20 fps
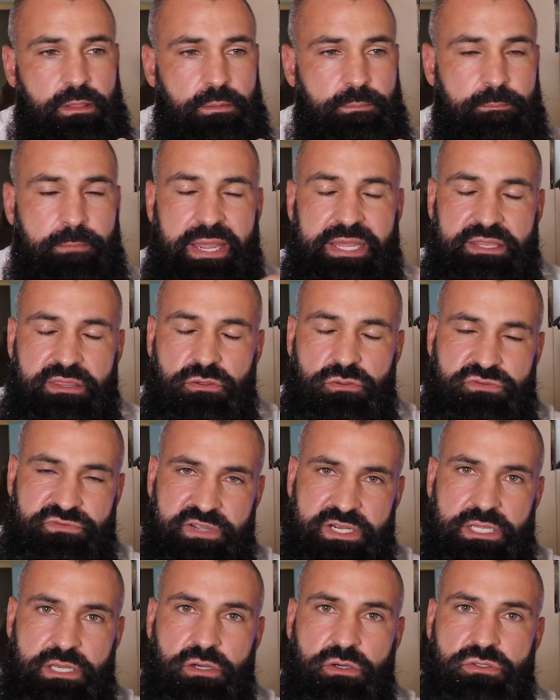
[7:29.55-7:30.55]
make those
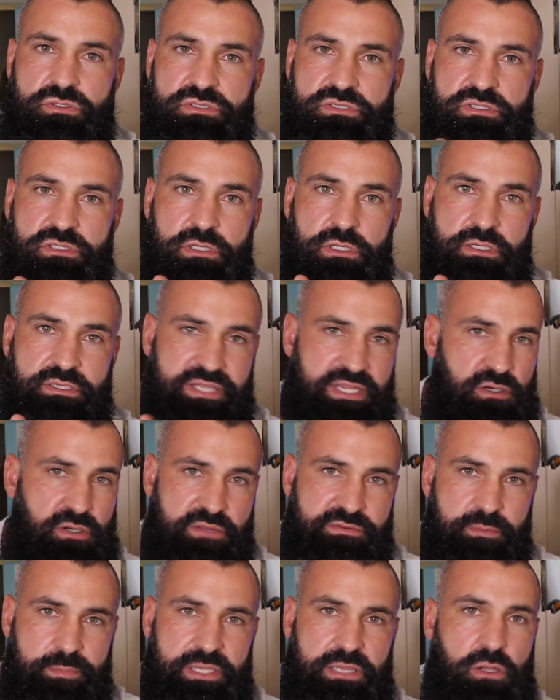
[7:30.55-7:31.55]
videos. They don't
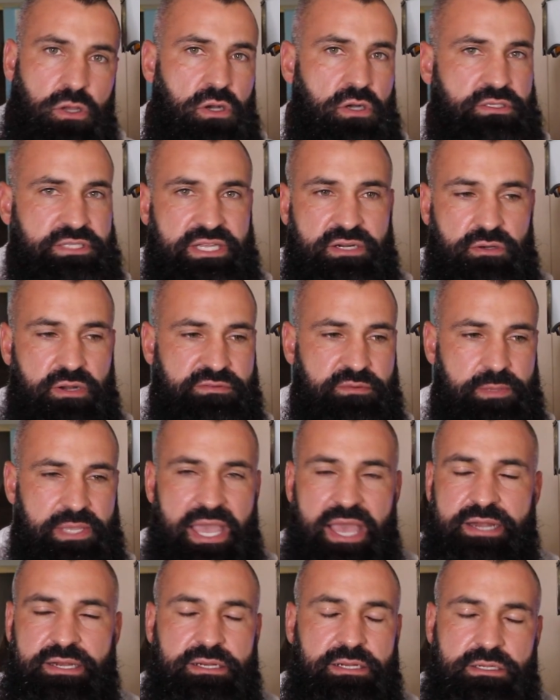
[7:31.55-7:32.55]
have to be long. They don't have to be
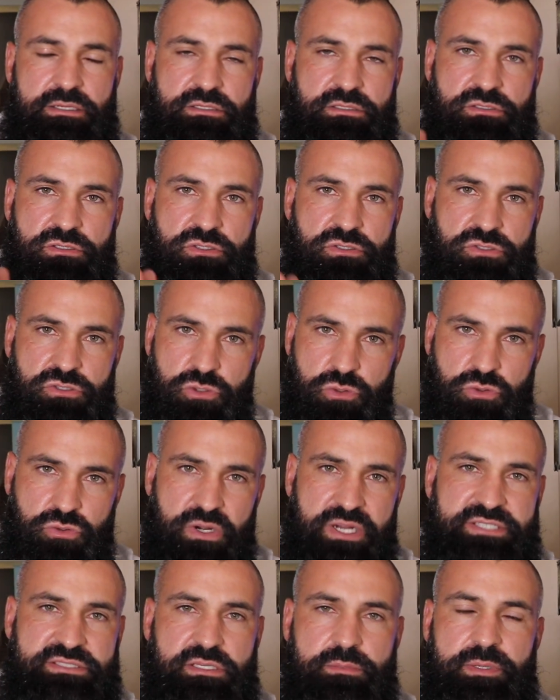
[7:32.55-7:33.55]
edited too
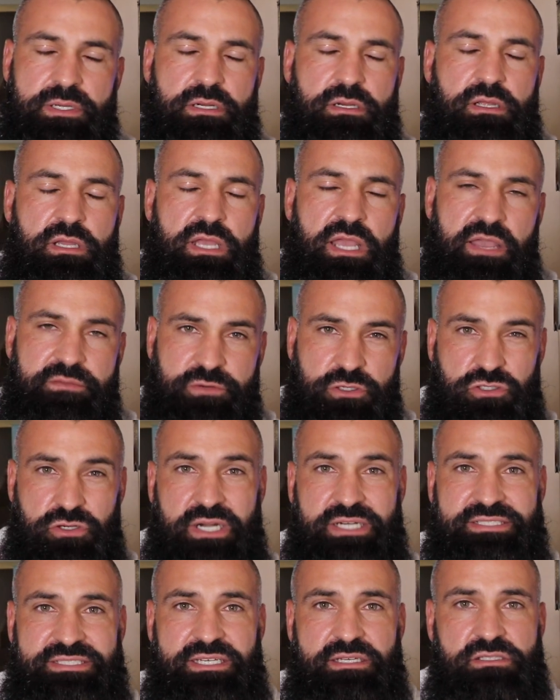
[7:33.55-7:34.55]
crazy. But if you're
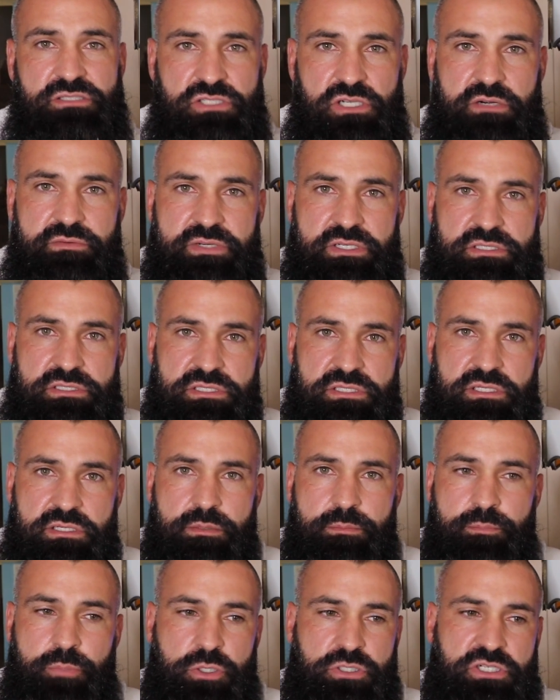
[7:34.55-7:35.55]
trying to sell a service,
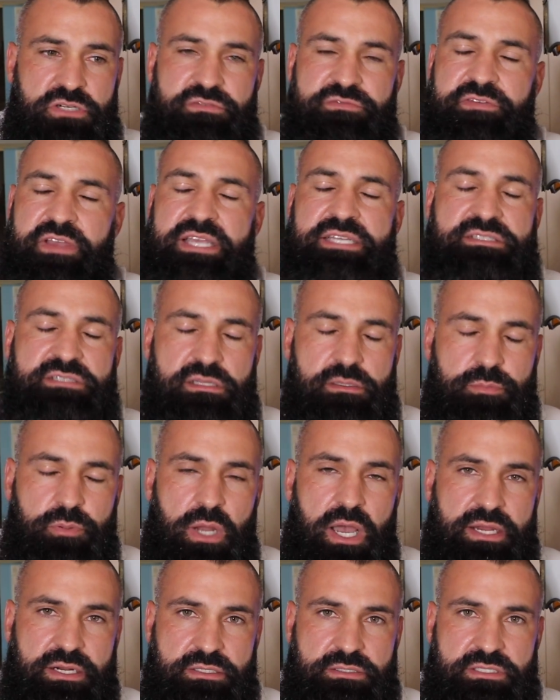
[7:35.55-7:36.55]
put your face to the
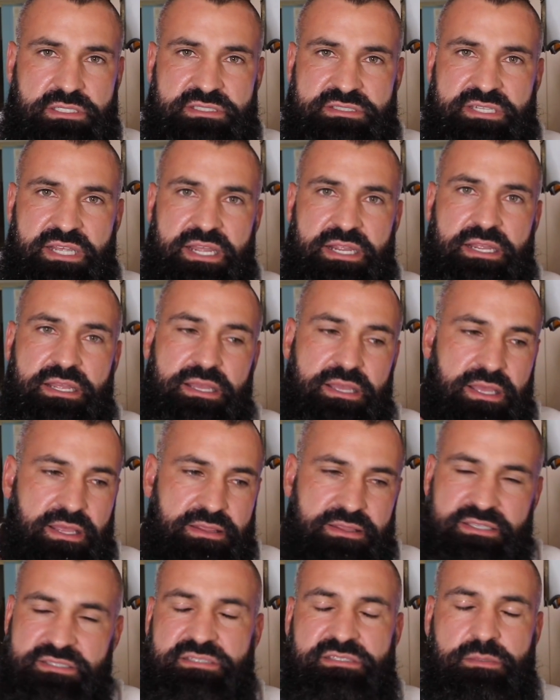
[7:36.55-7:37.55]
product and say,
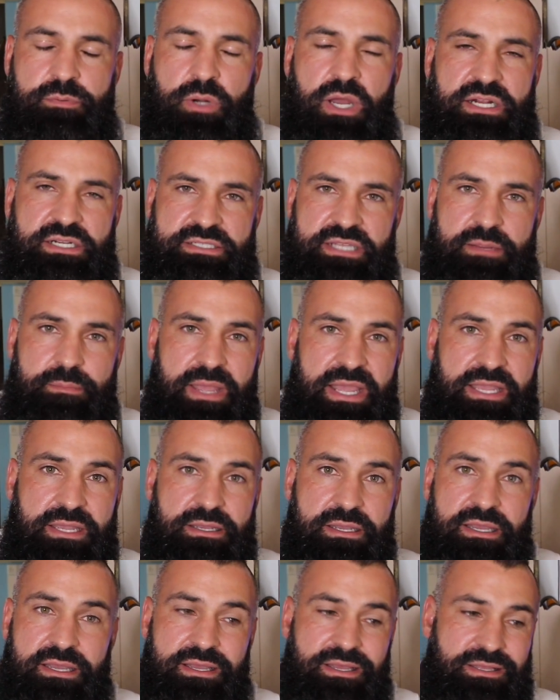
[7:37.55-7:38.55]
this is the product I
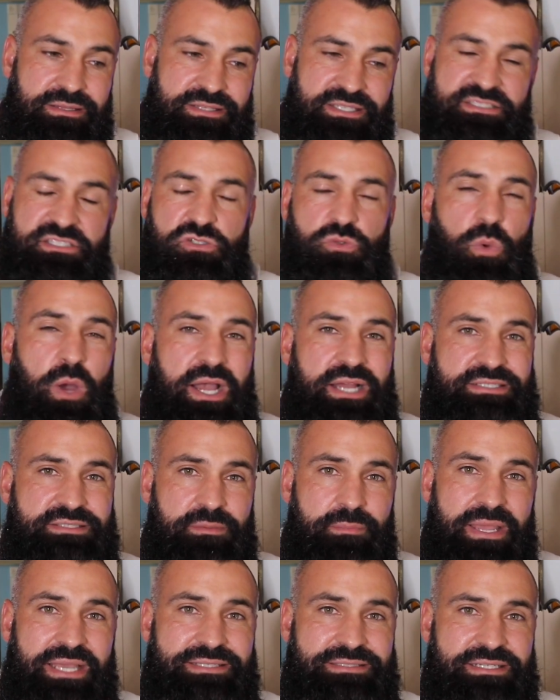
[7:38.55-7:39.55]
make. This is why it's
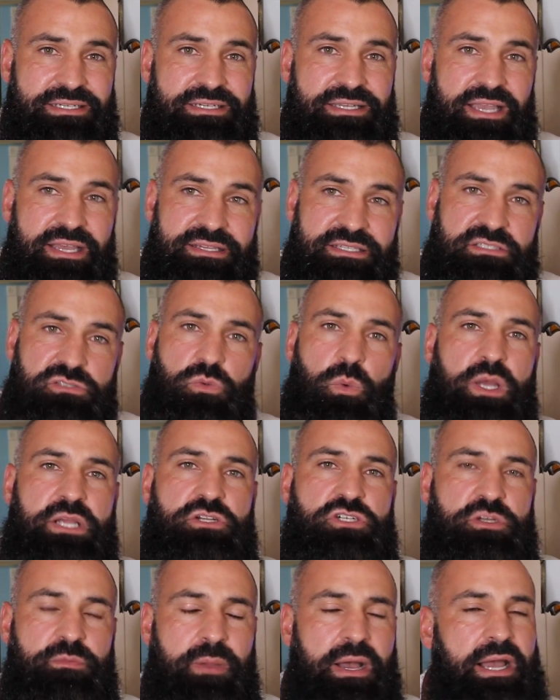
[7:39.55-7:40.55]
amazing, and this is why you
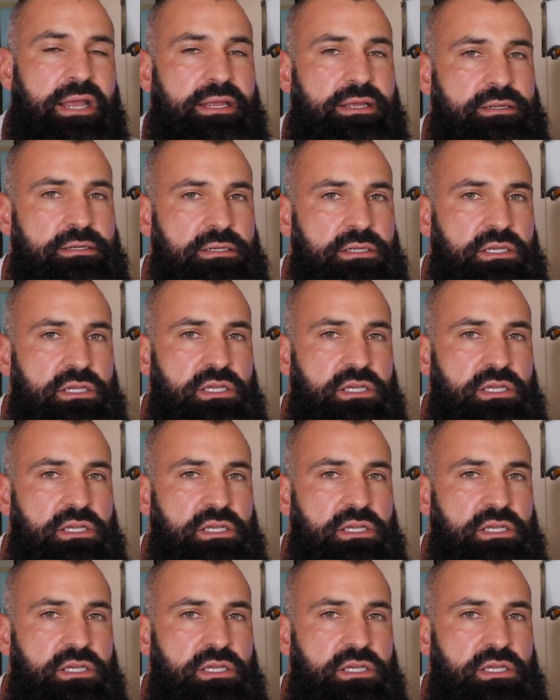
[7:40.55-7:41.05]
should buy it.